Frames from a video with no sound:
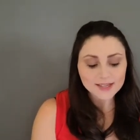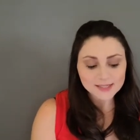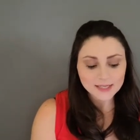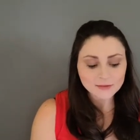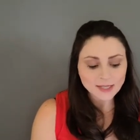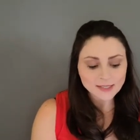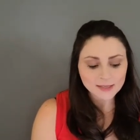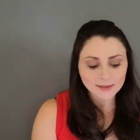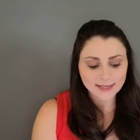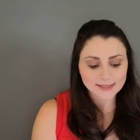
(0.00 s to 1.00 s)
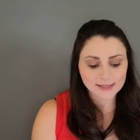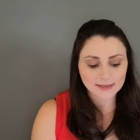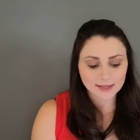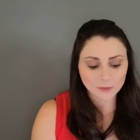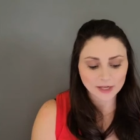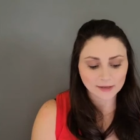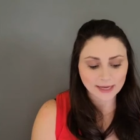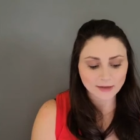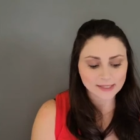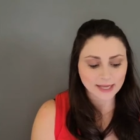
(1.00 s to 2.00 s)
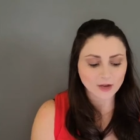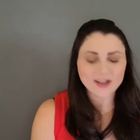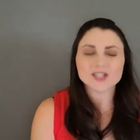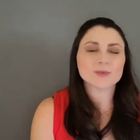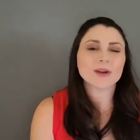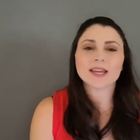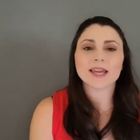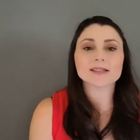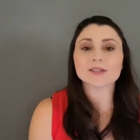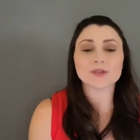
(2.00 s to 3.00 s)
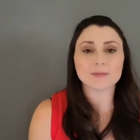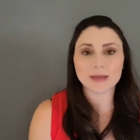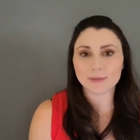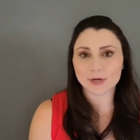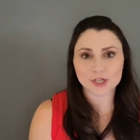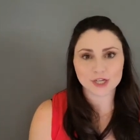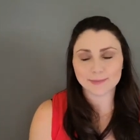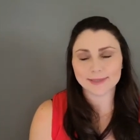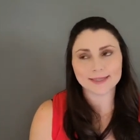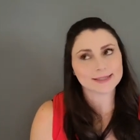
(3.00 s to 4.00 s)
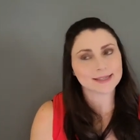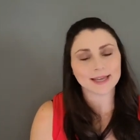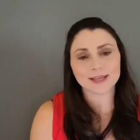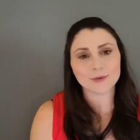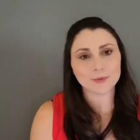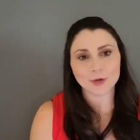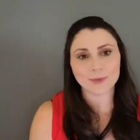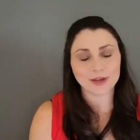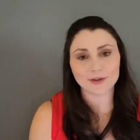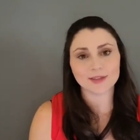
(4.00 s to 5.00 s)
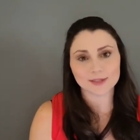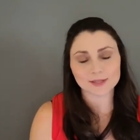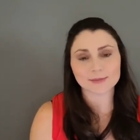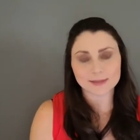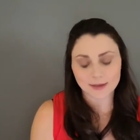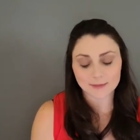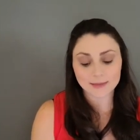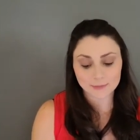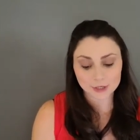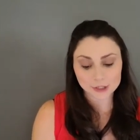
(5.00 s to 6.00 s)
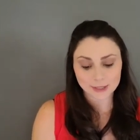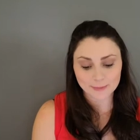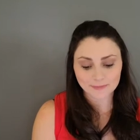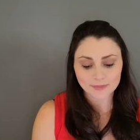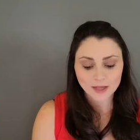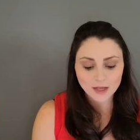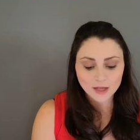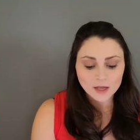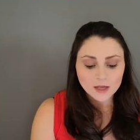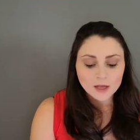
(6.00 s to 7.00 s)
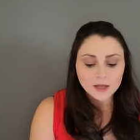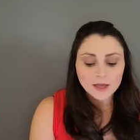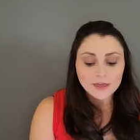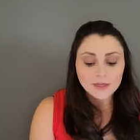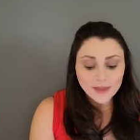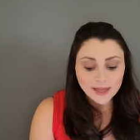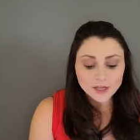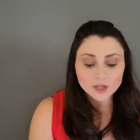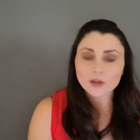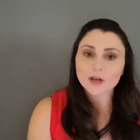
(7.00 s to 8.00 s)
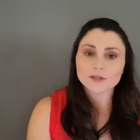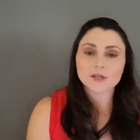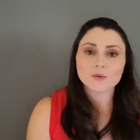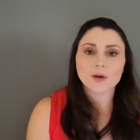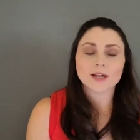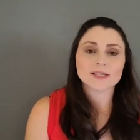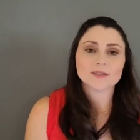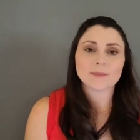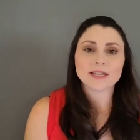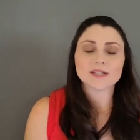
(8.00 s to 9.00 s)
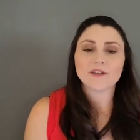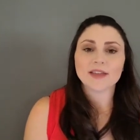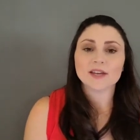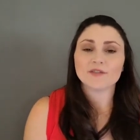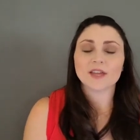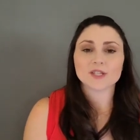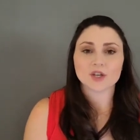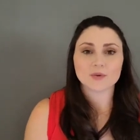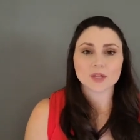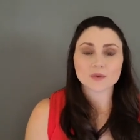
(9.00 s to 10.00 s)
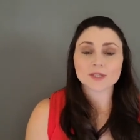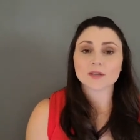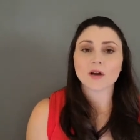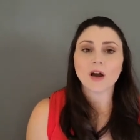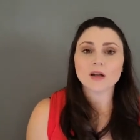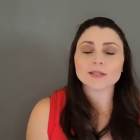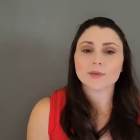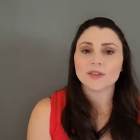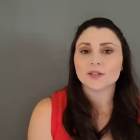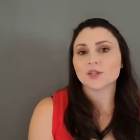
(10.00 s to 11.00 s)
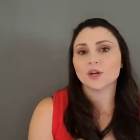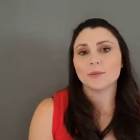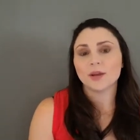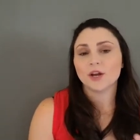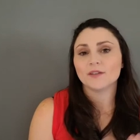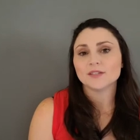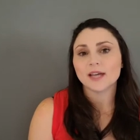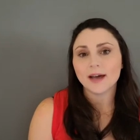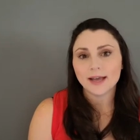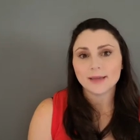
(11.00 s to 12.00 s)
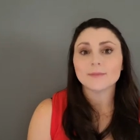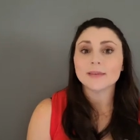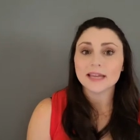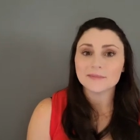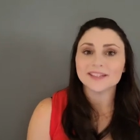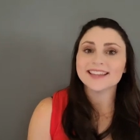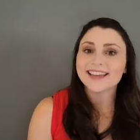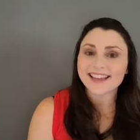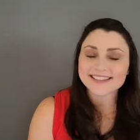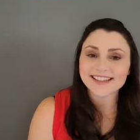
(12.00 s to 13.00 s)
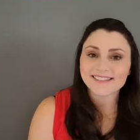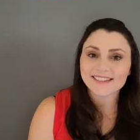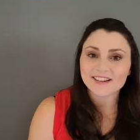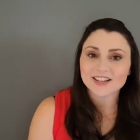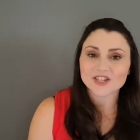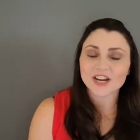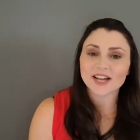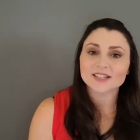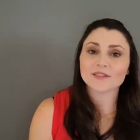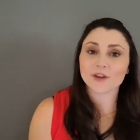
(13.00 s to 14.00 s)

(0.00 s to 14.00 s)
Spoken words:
Seeing lots of clients lately wiggle out saying, oh, I just want to cancel the membership. And it's like, you know better that this was not a membership. Then you'll also want to specify that if they don't use the calls within a certain period of time, namely the end date on the contract,